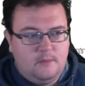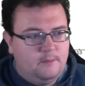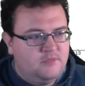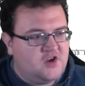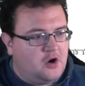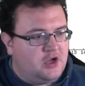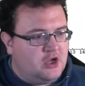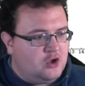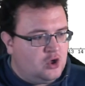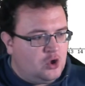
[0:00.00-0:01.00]
So
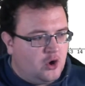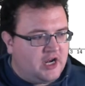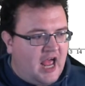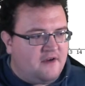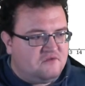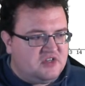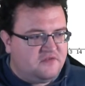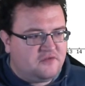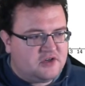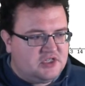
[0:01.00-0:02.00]
you're going to have
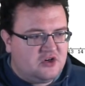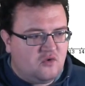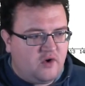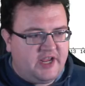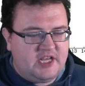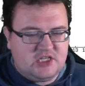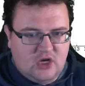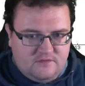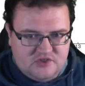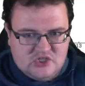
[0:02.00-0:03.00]
different degrees
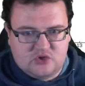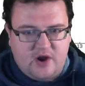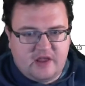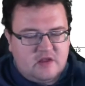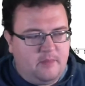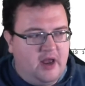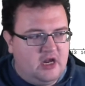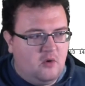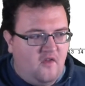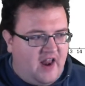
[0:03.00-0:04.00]
of strength depending
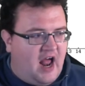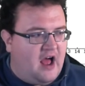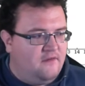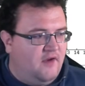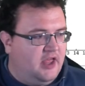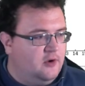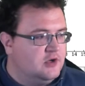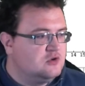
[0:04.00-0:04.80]
on what that R value is.